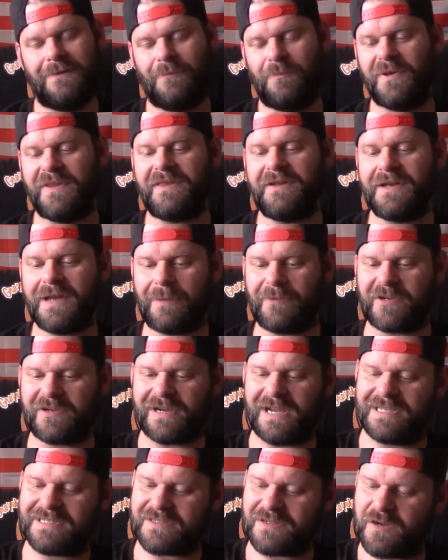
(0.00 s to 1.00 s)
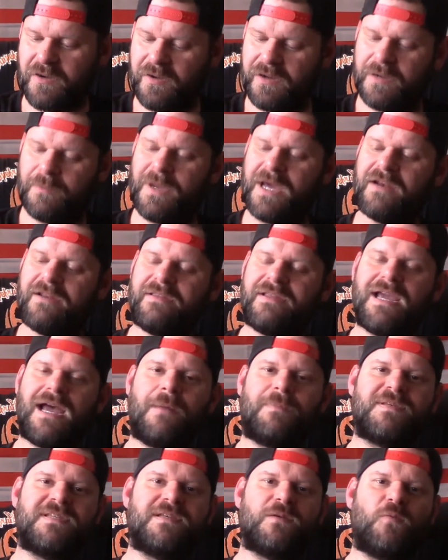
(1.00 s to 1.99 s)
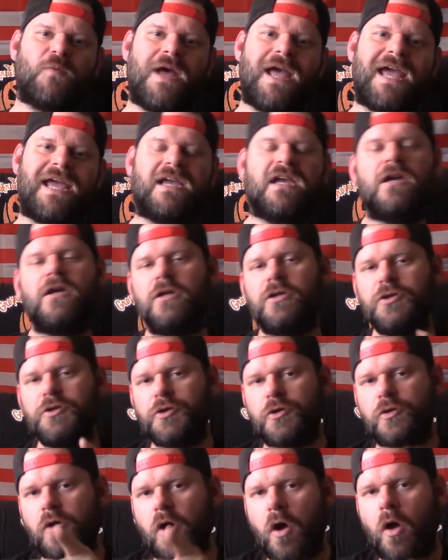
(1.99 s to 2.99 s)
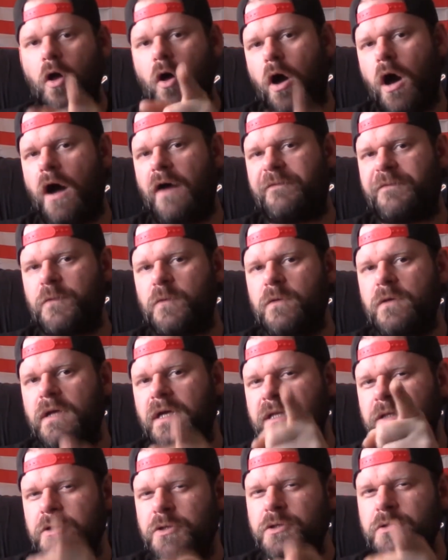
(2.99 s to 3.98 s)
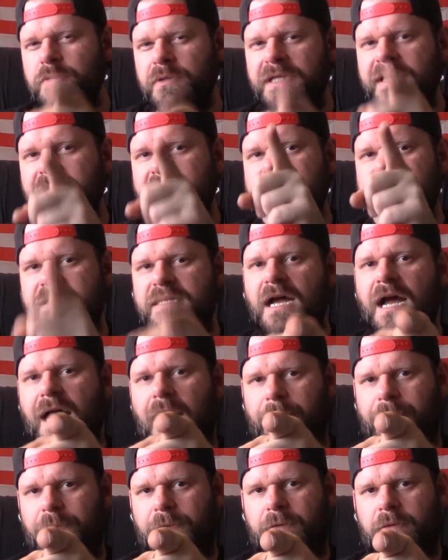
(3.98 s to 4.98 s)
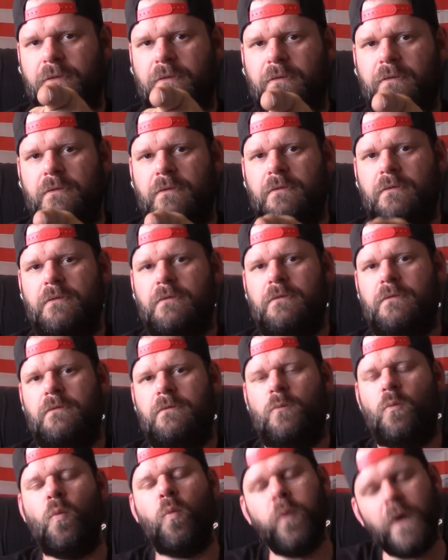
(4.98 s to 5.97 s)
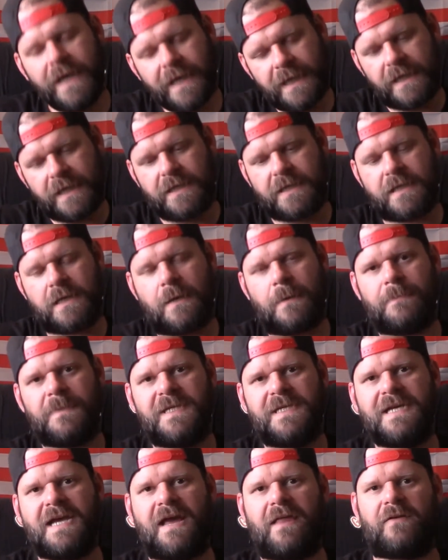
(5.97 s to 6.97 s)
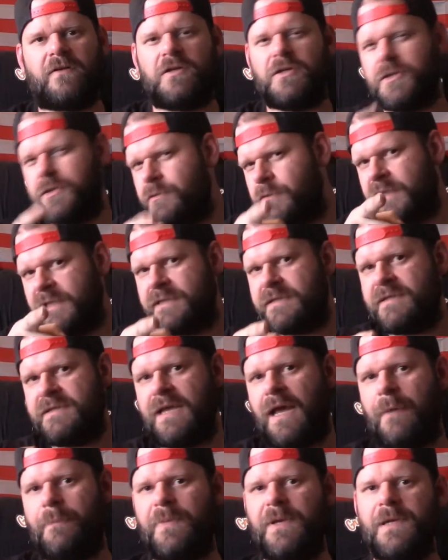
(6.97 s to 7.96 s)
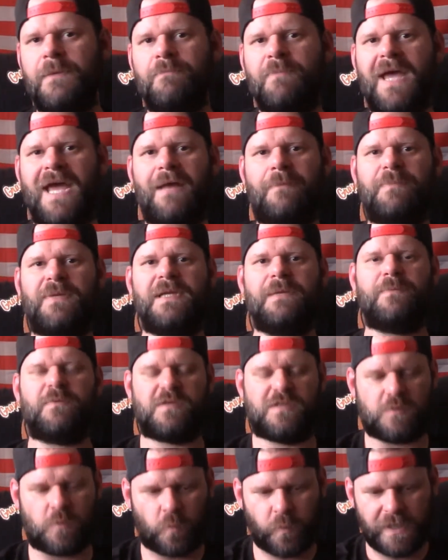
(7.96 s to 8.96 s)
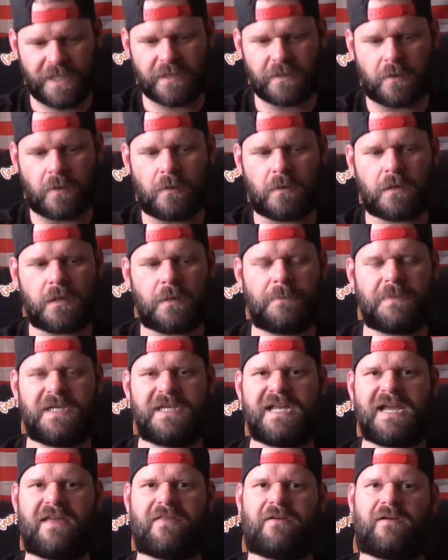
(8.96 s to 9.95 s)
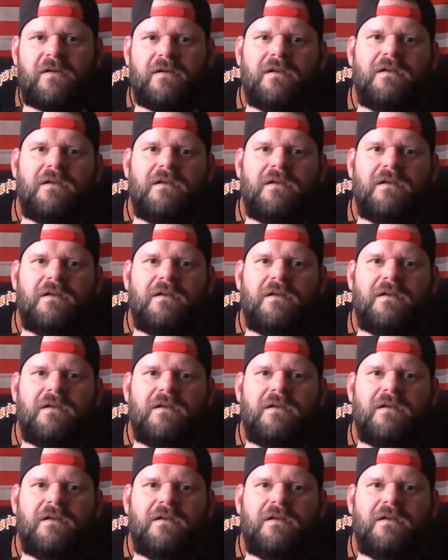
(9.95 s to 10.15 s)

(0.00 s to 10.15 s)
But the Democrats are going about it the opposite way. You're all awful and you need to stop. We need to come together. You need to stop being bad people so we can all come together.